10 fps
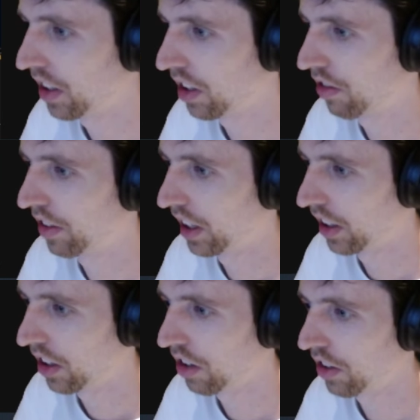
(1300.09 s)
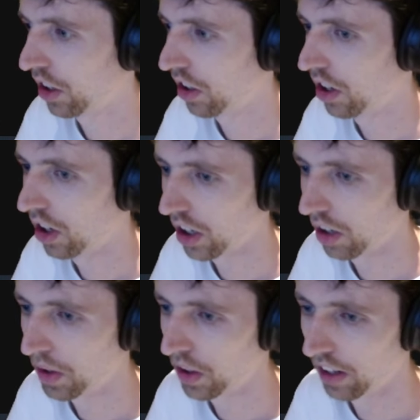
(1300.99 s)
This is fun. You've got your knock up. You